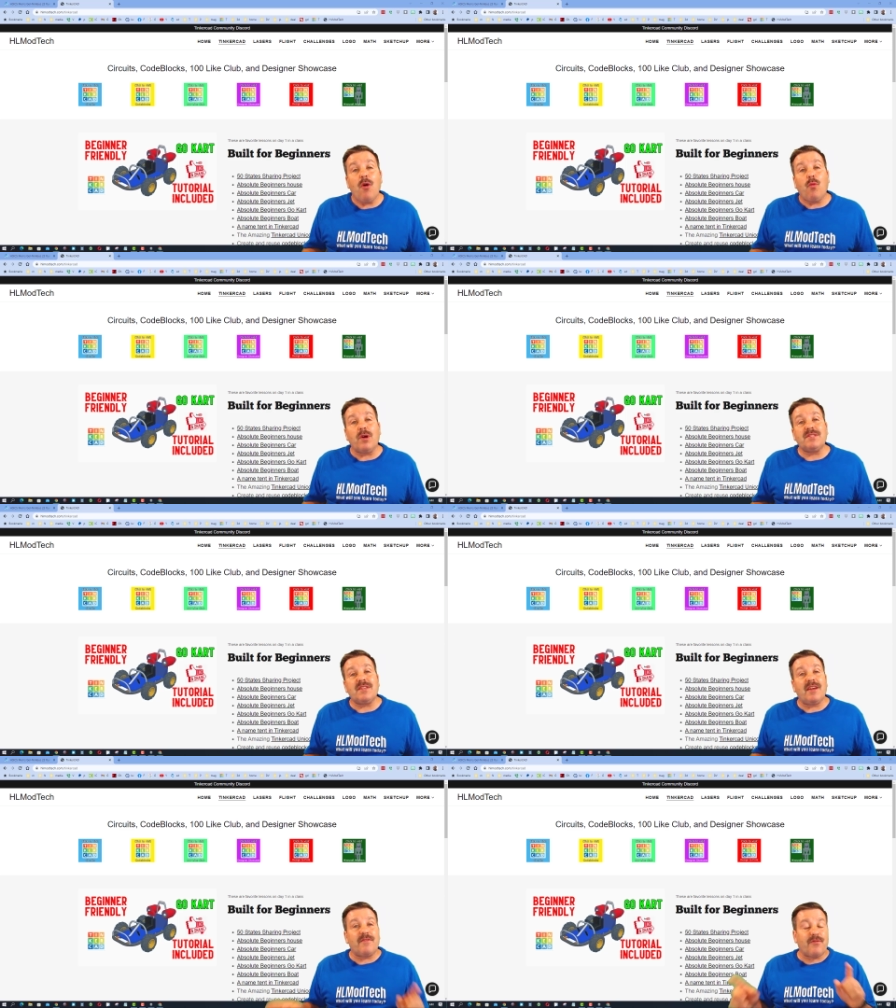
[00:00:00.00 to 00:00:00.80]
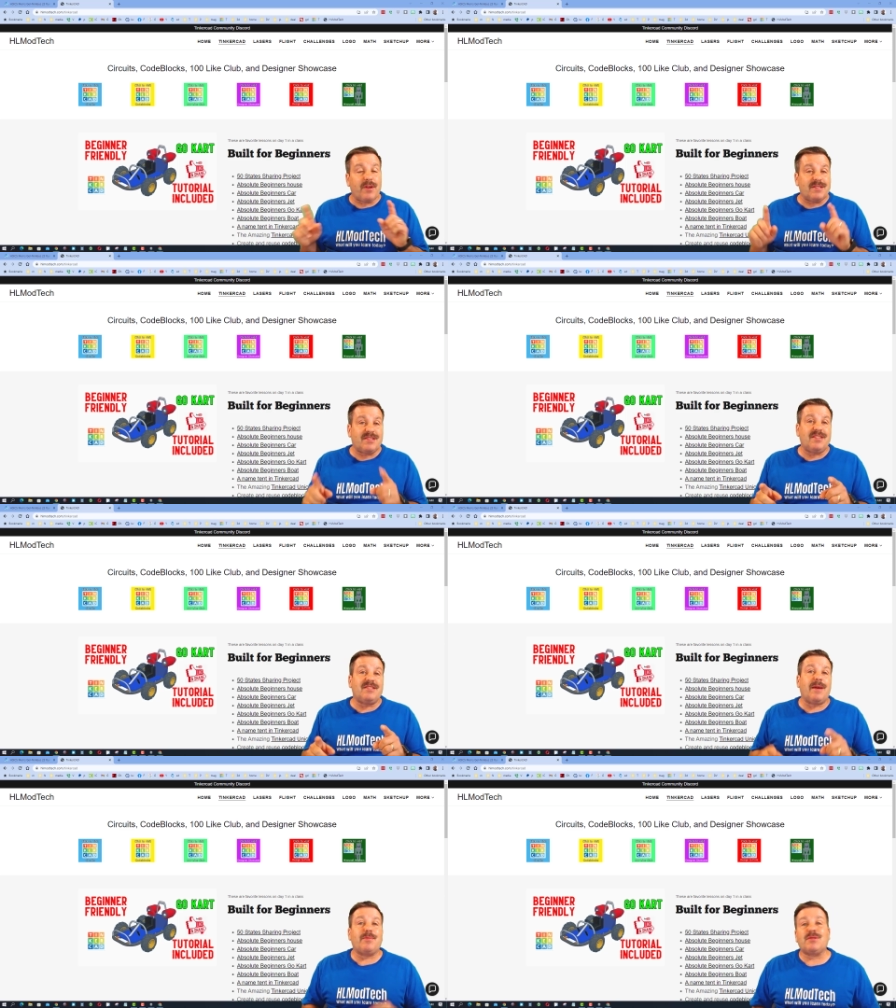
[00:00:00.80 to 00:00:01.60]
Once again, friends,
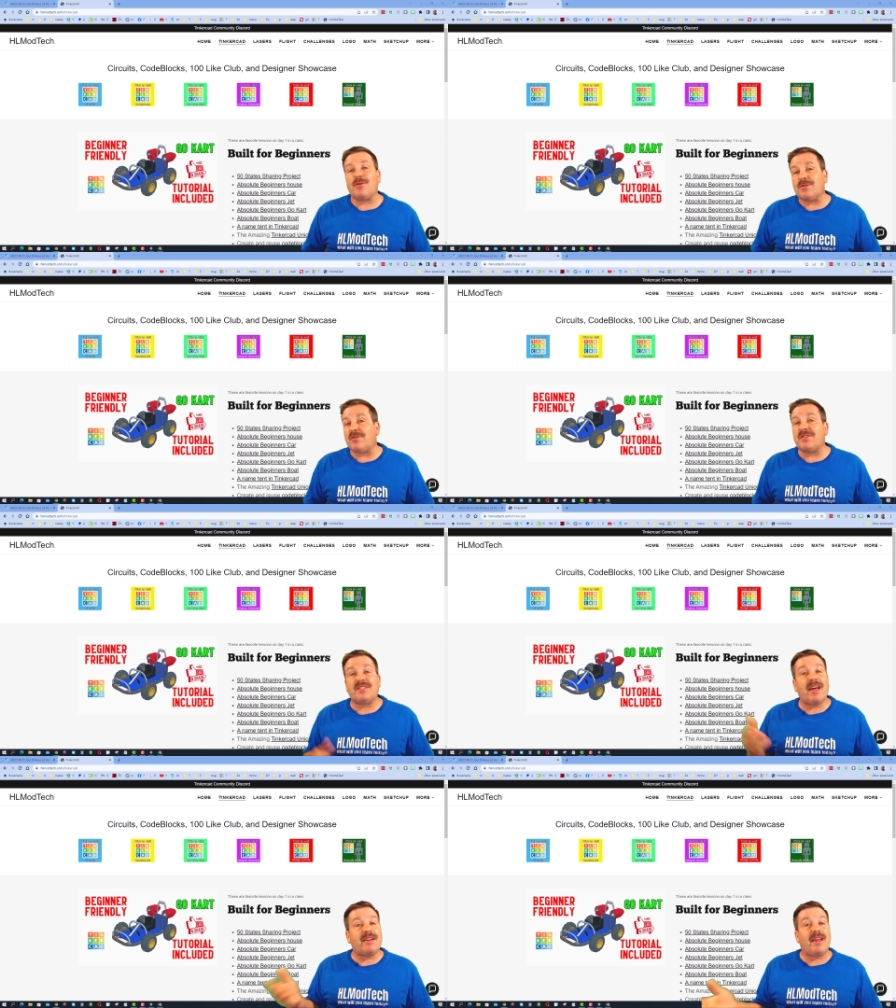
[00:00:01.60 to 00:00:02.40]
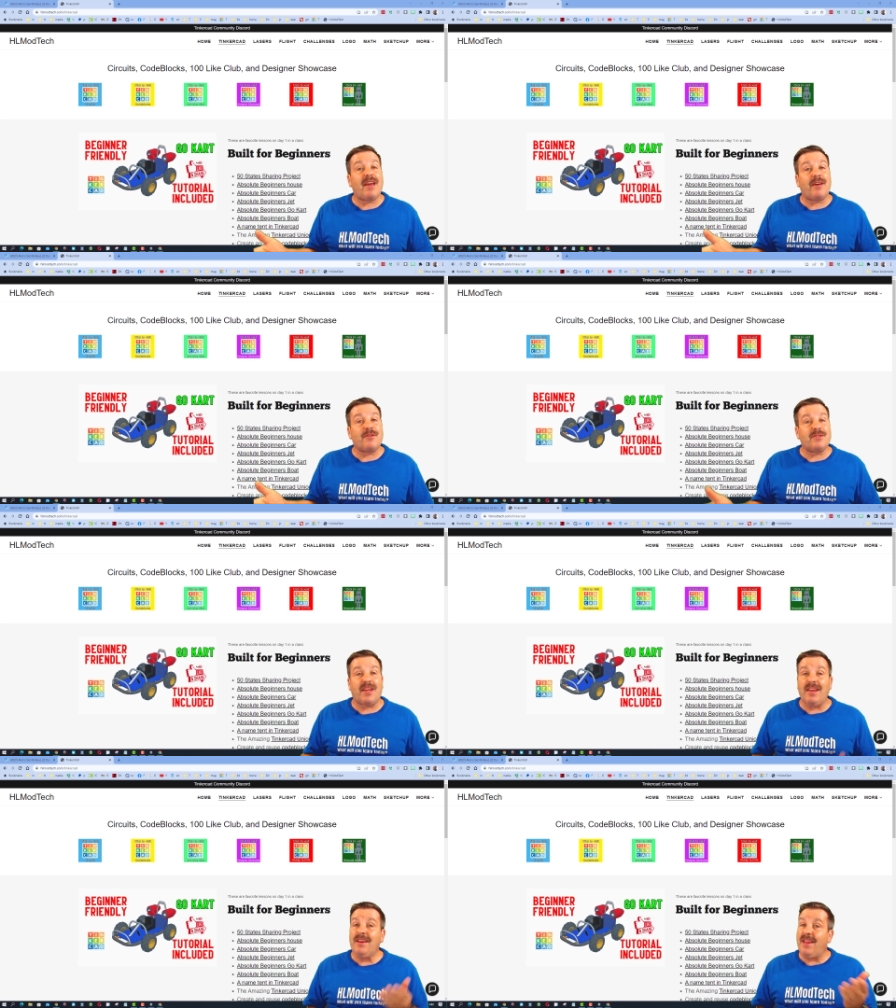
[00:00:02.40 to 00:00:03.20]
these episodes are designed to
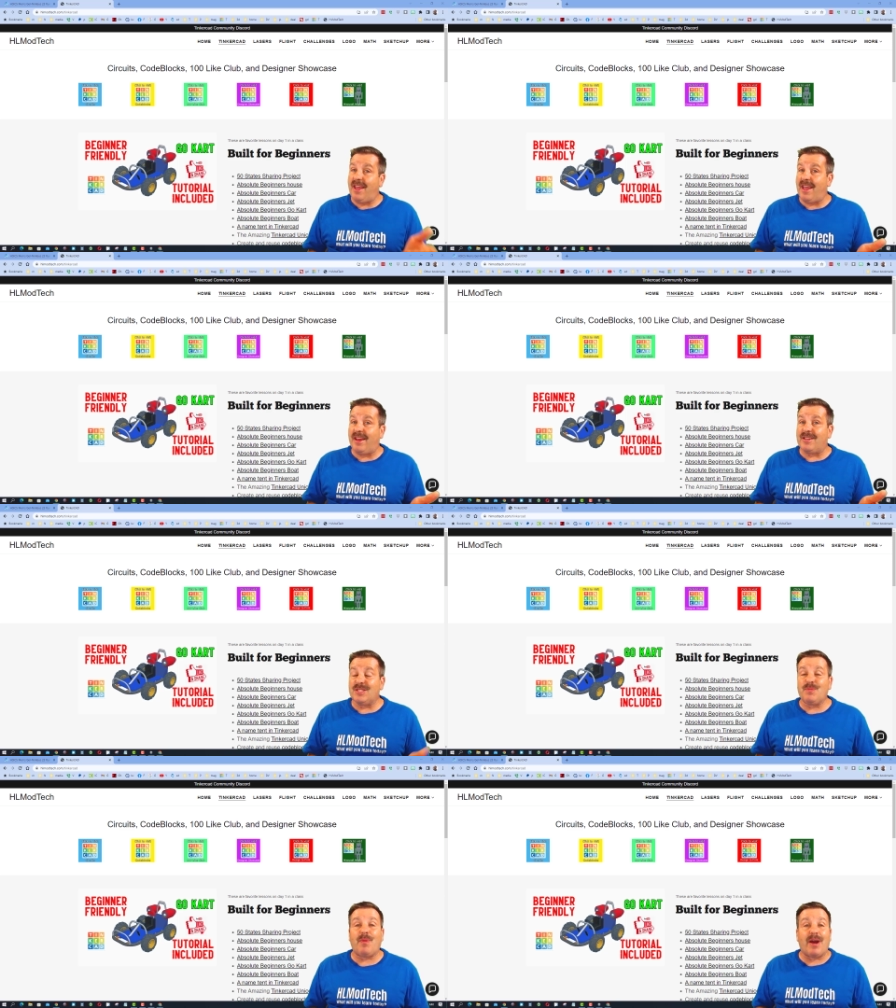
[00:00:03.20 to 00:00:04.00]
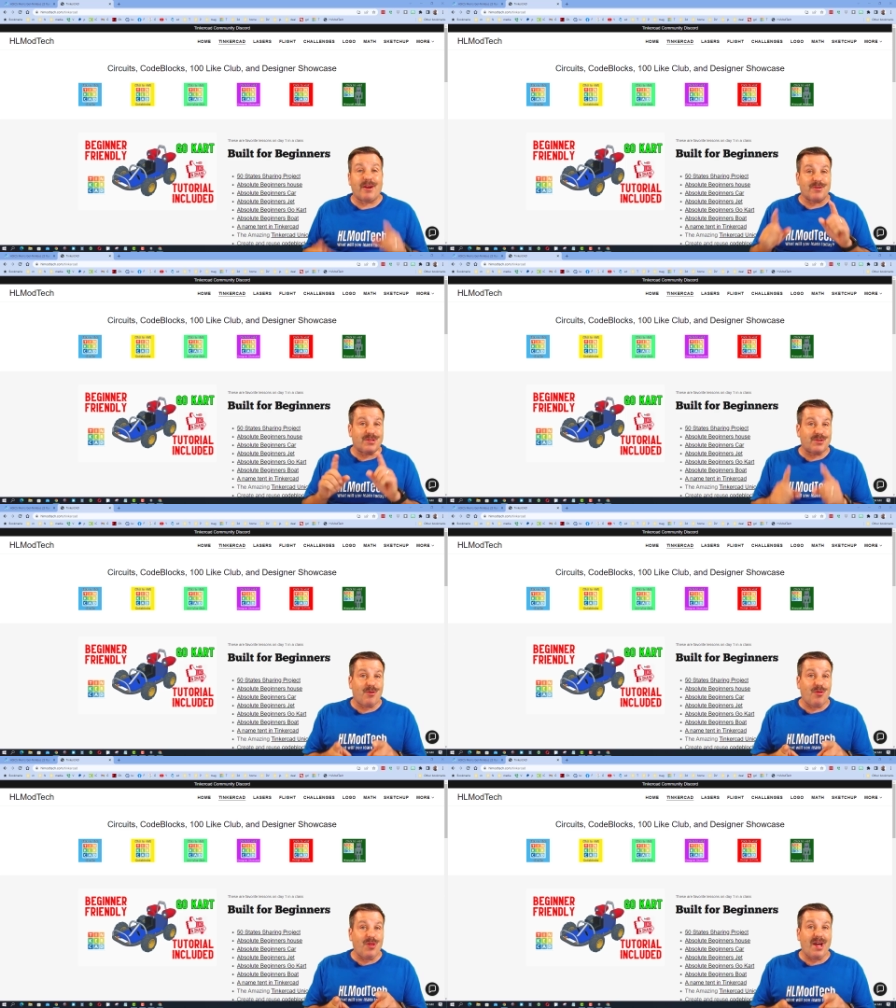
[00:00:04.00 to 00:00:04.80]
entertain and inspire,
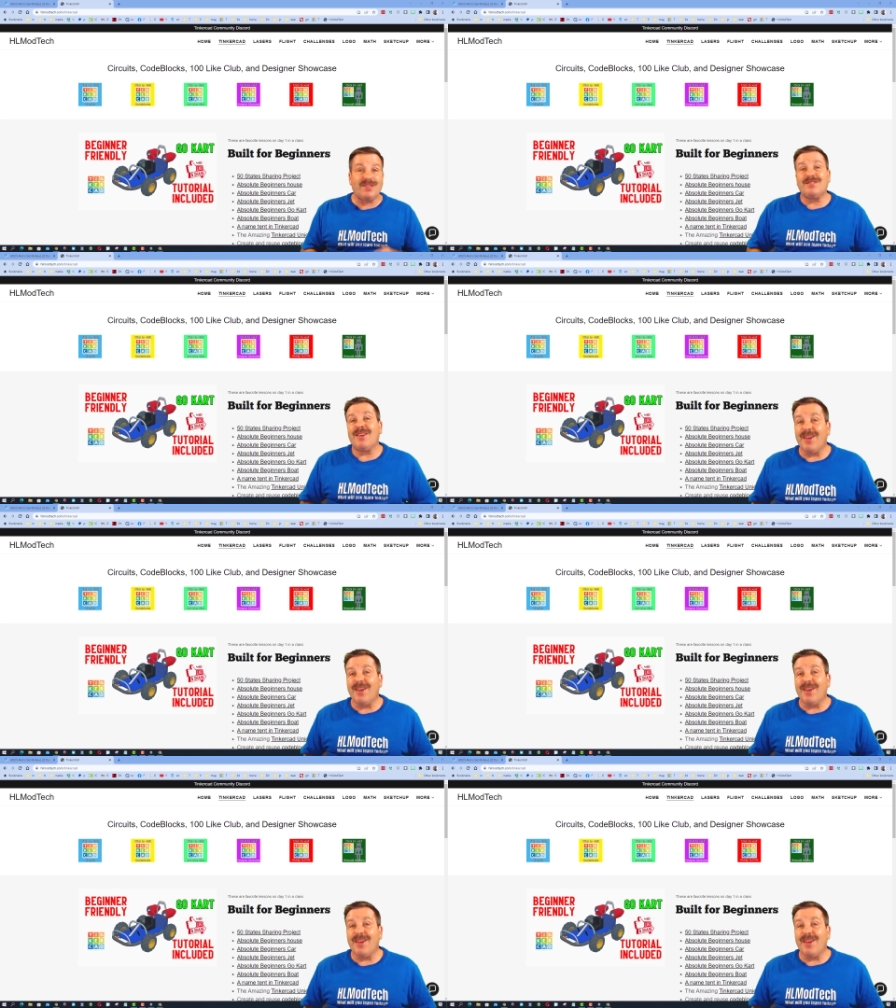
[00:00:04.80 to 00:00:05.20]
so let's